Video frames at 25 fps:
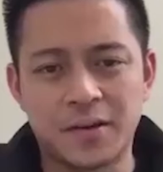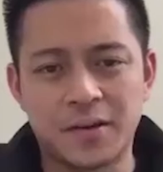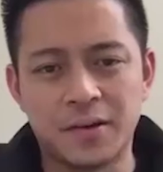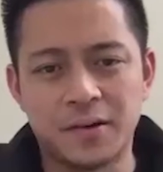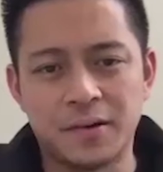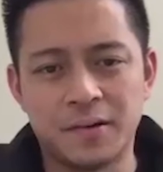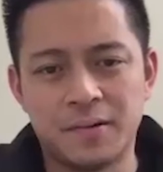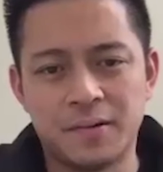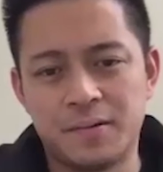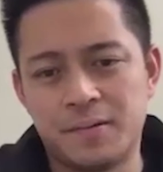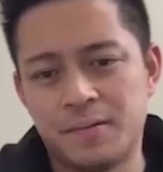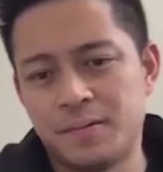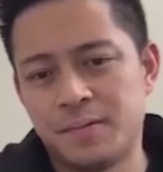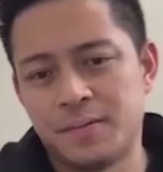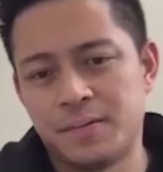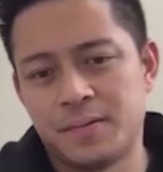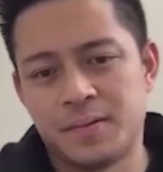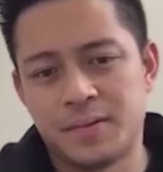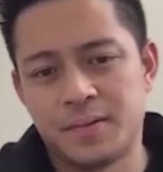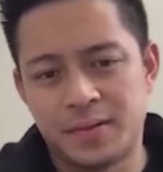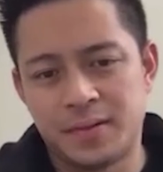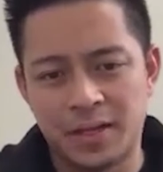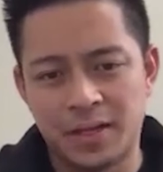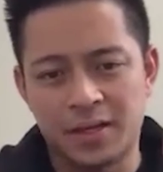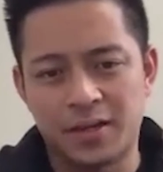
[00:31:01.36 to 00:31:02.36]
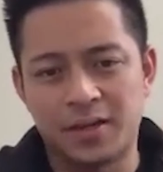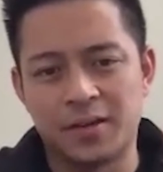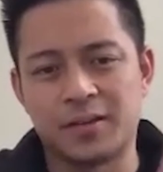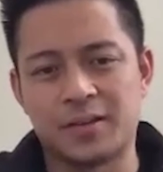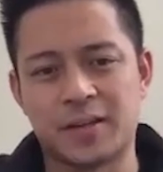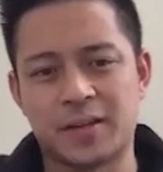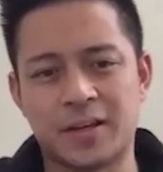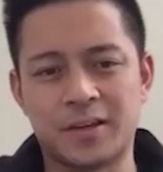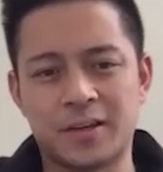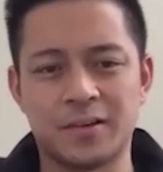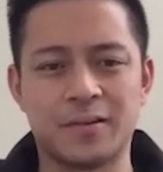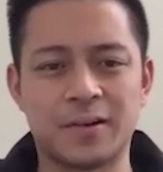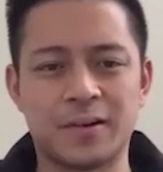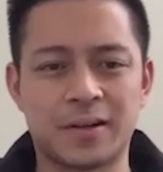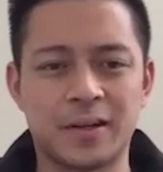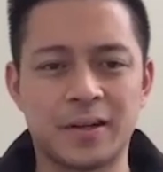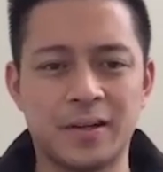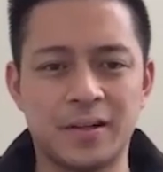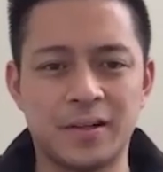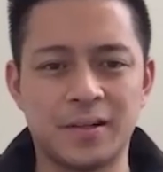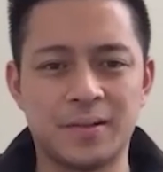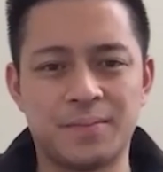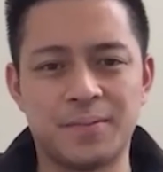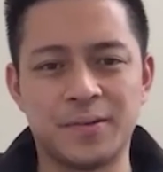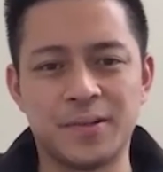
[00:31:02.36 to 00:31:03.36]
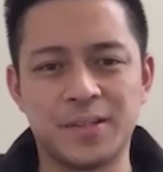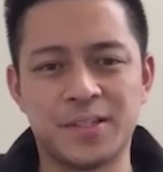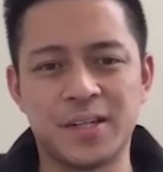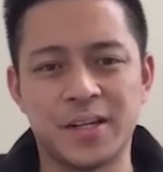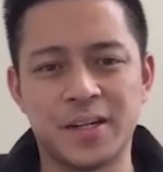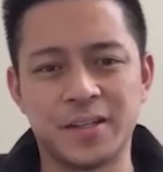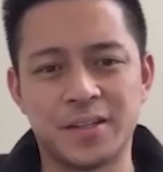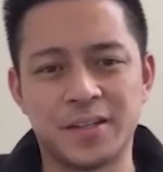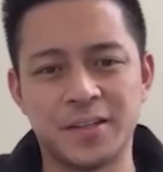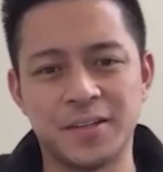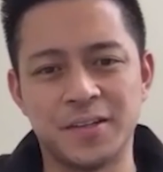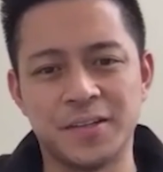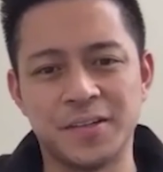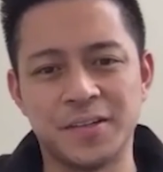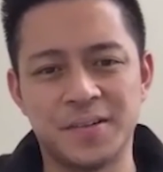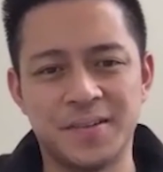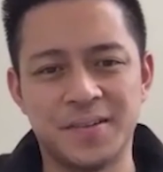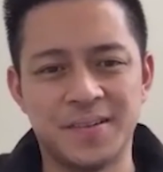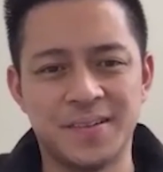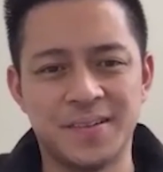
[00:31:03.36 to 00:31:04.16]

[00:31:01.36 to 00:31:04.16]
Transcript: you. Thank you. Thank you, Raquel. Appreciate you.